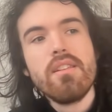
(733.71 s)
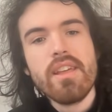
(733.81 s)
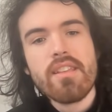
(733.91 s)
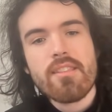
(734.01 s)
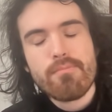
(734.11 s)

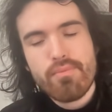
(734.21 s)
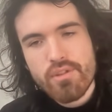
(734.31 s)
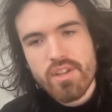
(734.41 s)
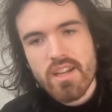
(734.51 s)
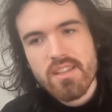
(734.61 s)
this
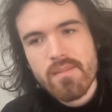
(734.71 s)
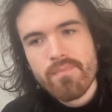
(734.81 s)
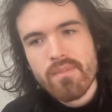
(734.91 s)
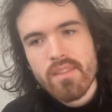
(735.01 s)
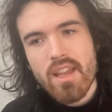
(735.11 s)
project
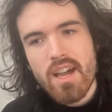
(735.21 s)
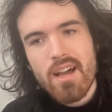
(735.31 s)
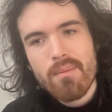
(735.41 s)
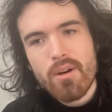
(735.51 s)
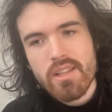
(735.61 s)

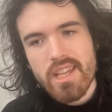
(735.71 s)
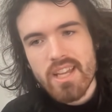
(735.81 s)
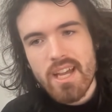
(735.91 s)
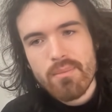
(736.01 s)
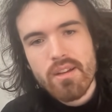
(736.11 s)
on
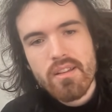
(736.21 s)
GitHub.